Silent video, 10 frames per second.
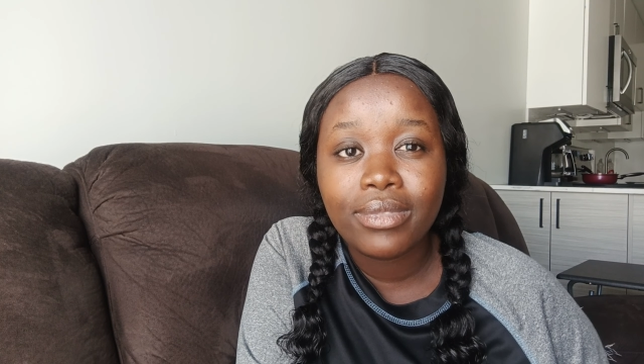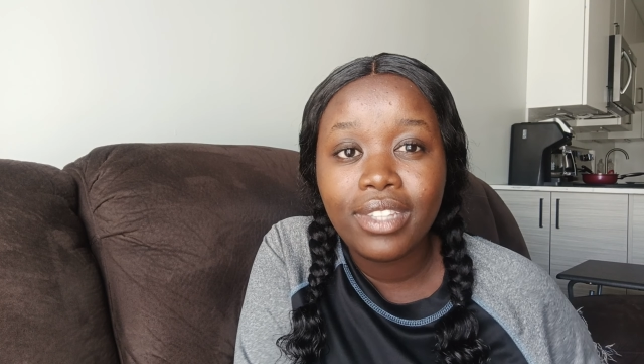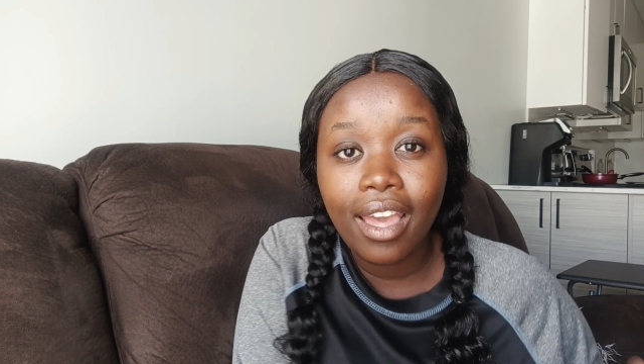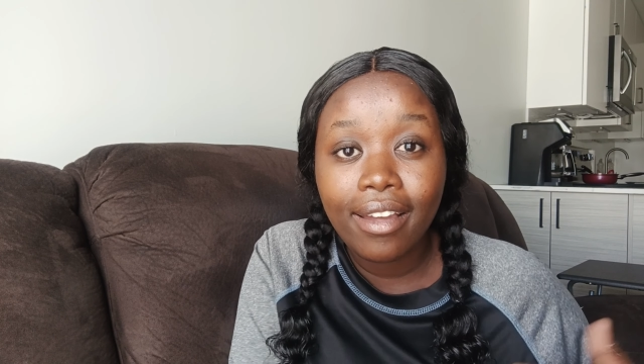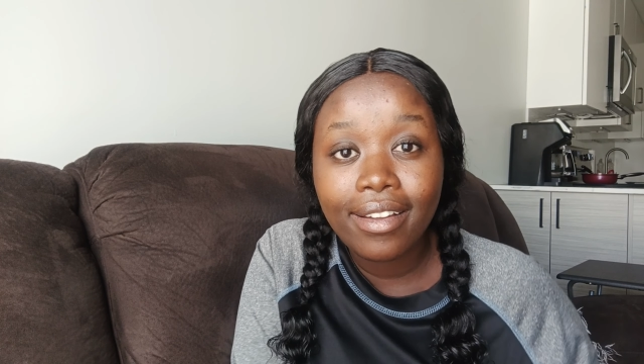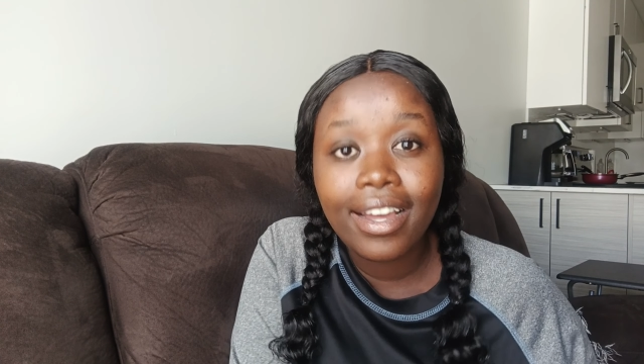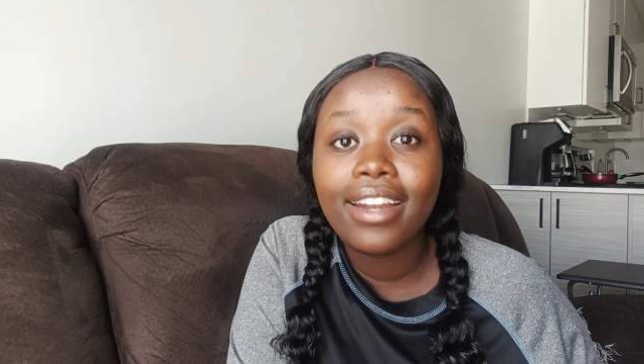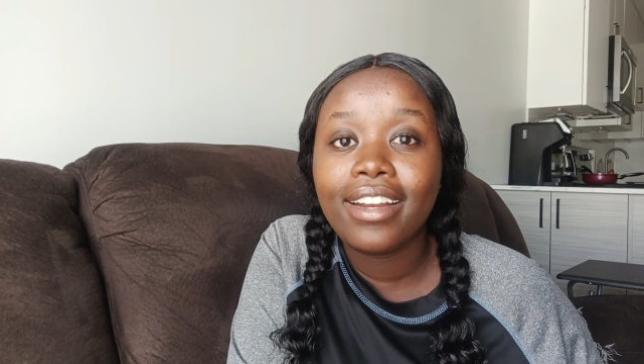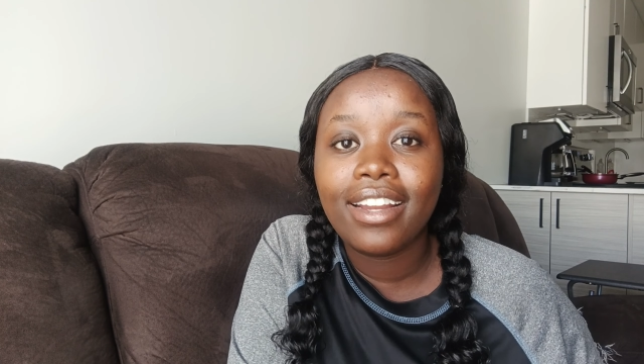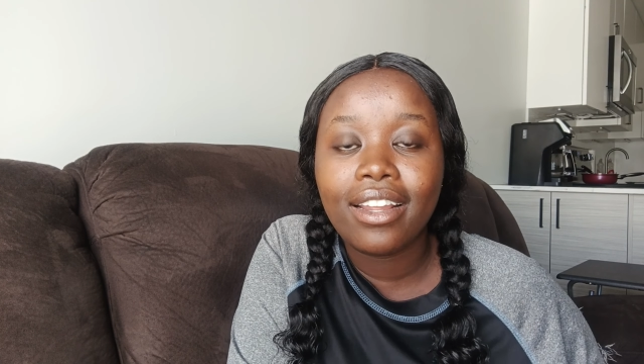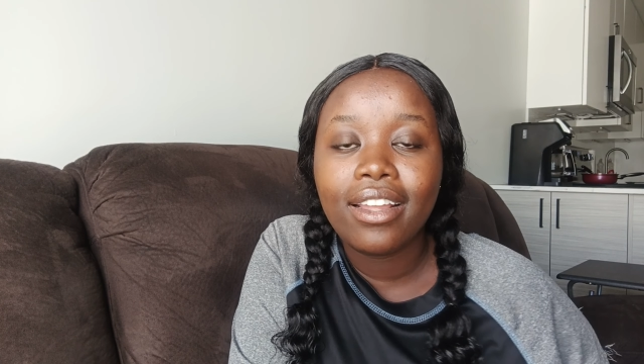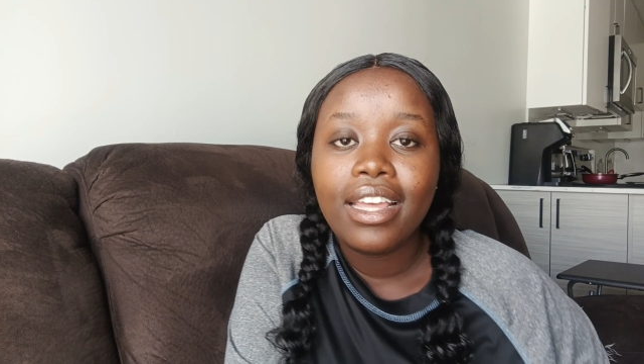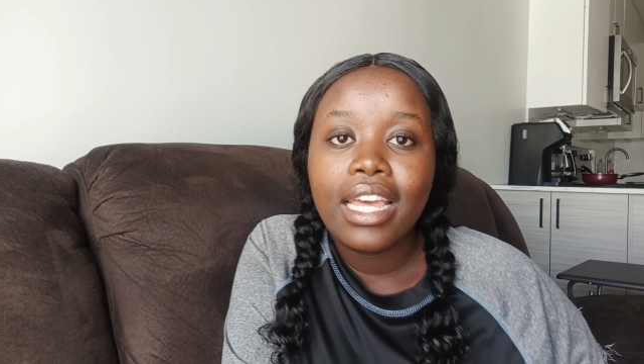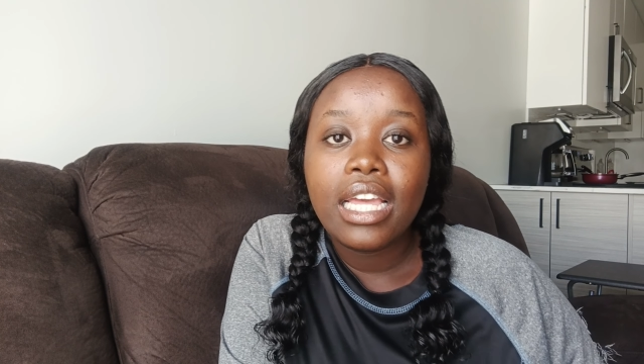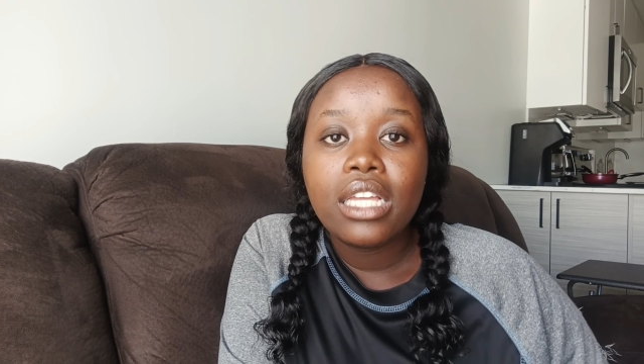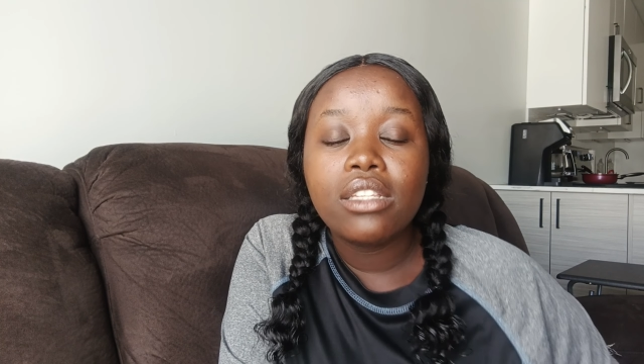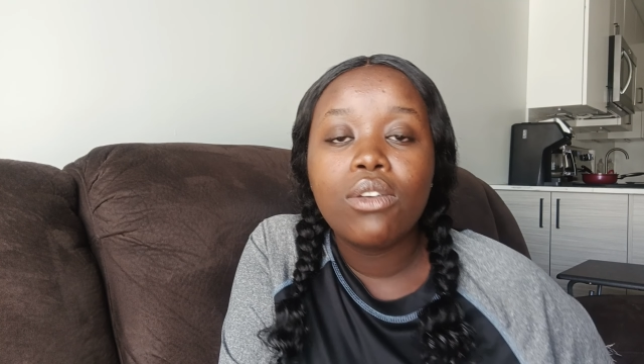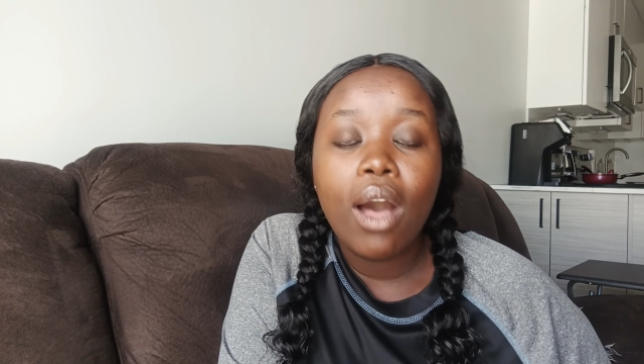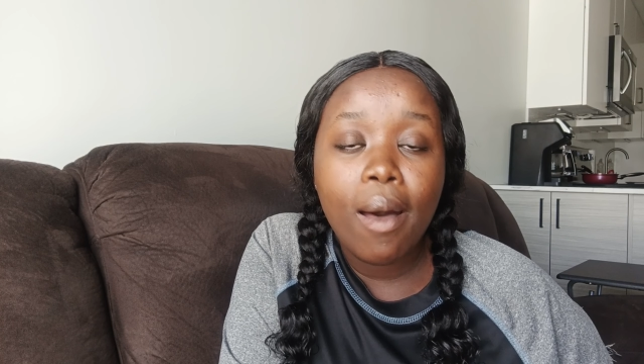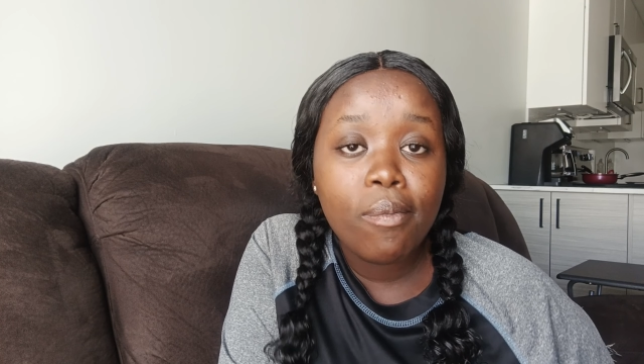yeah canada
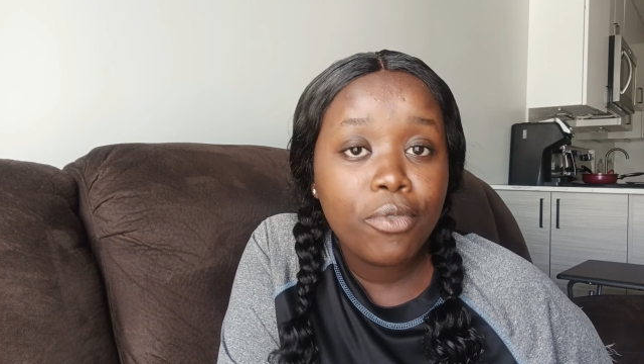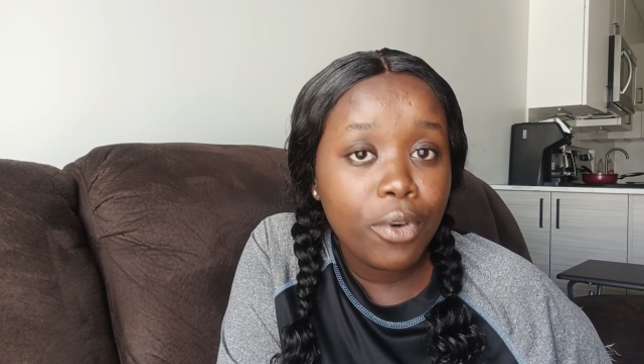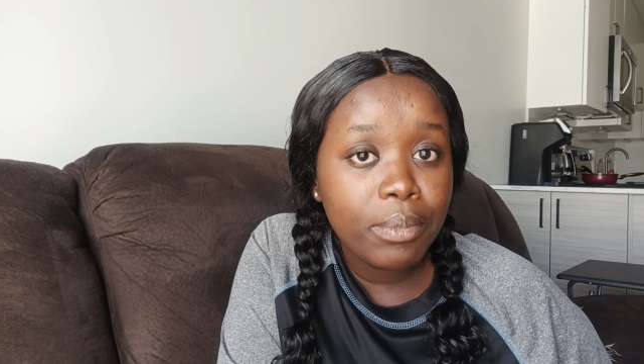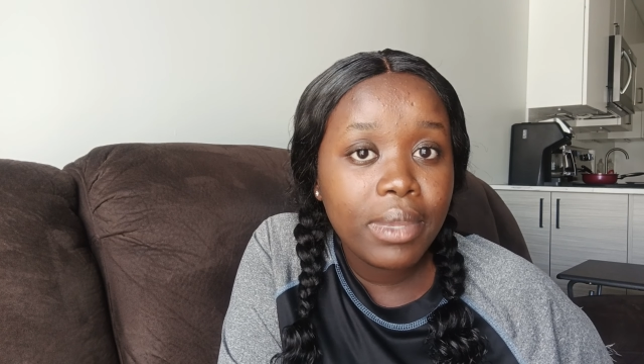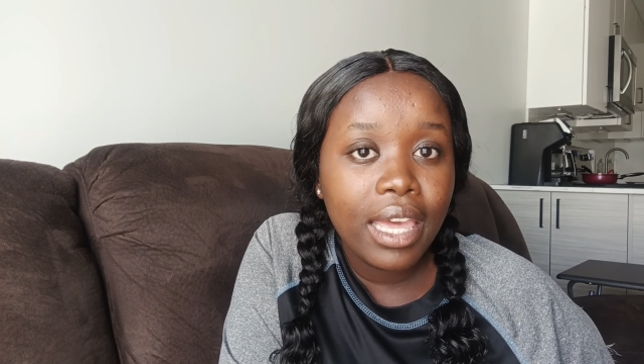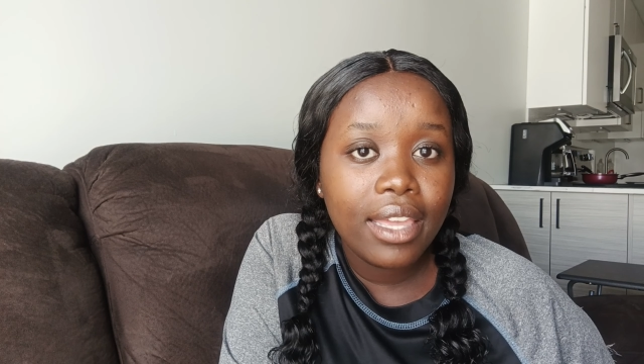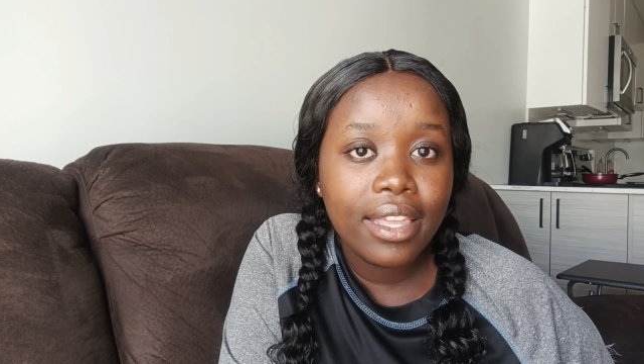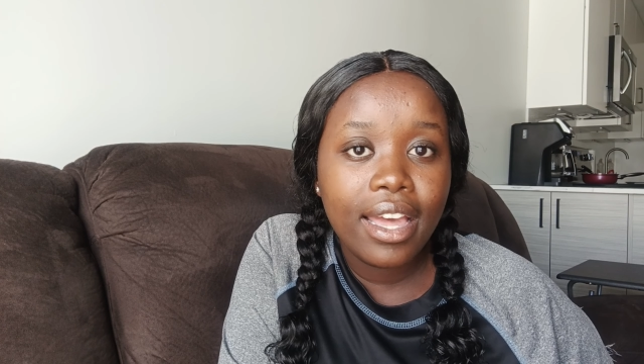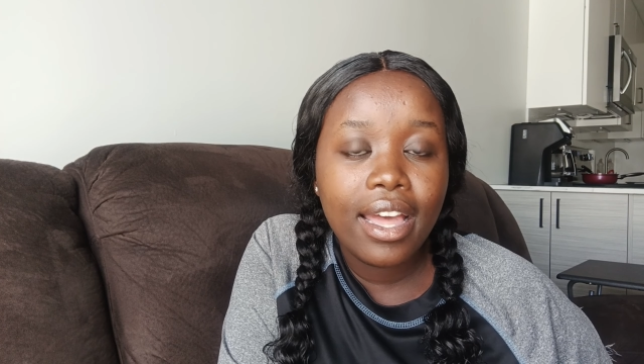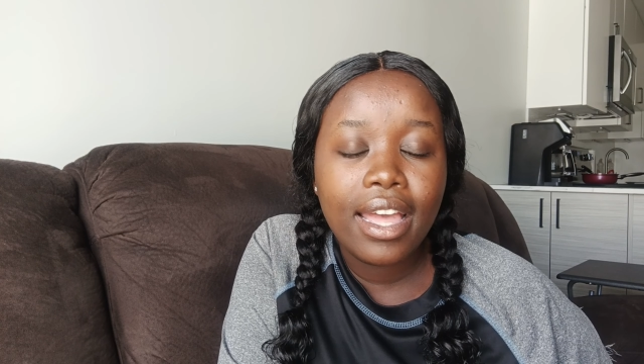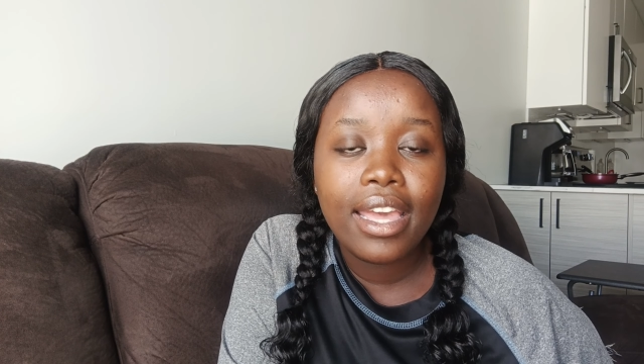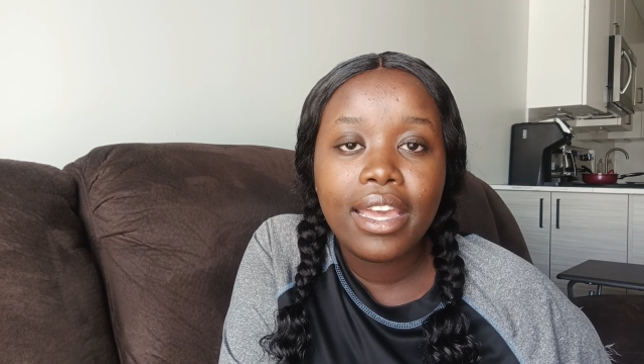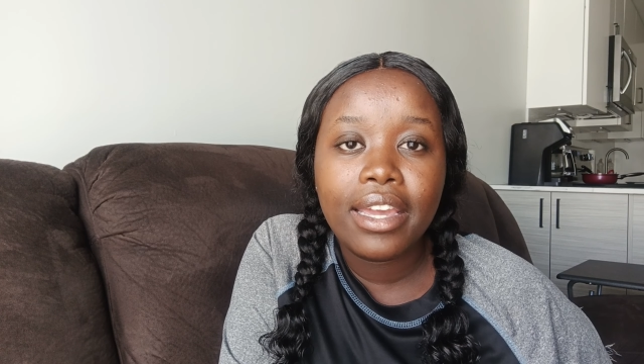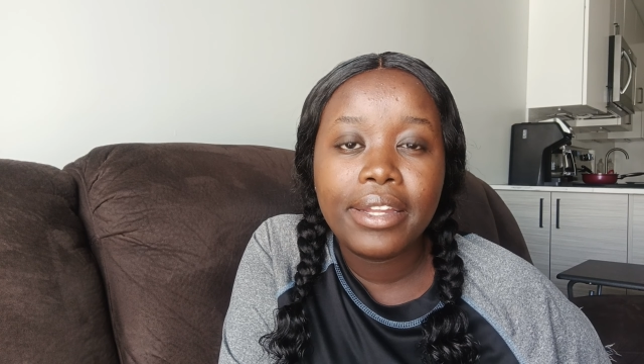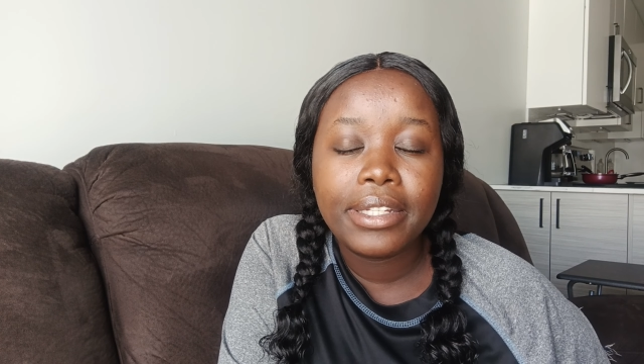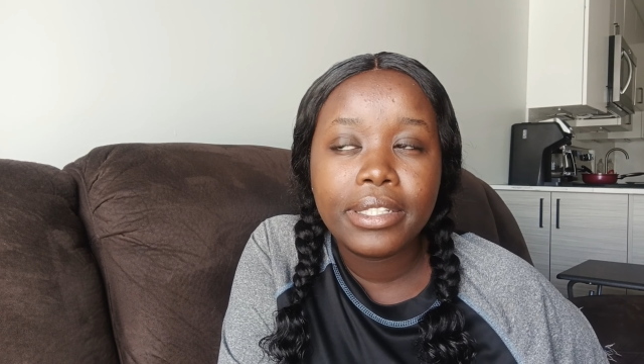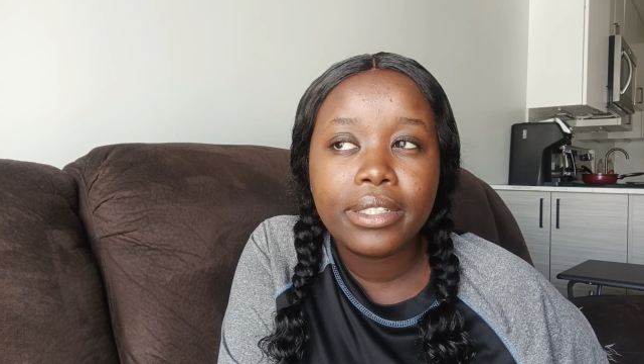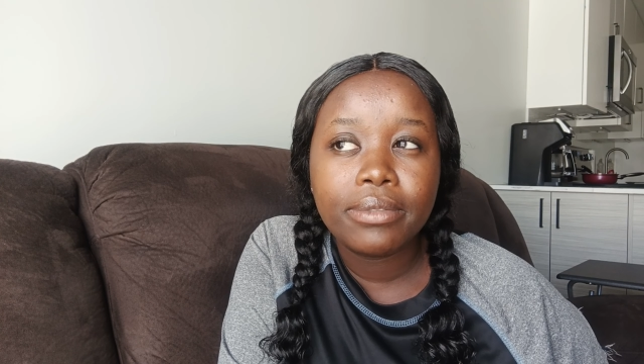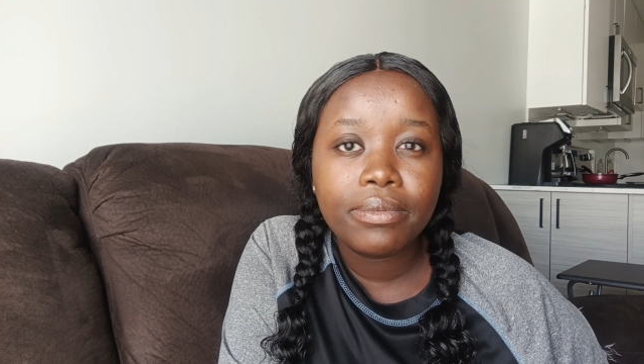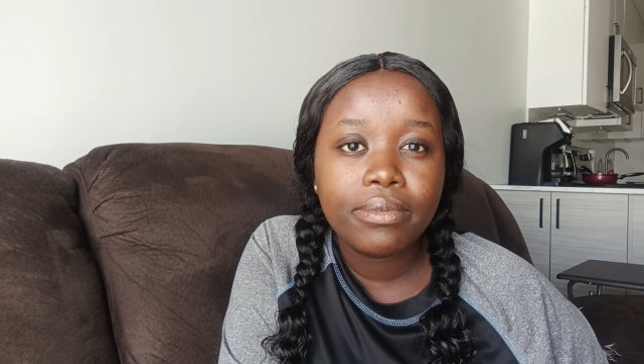so i'm from kenya and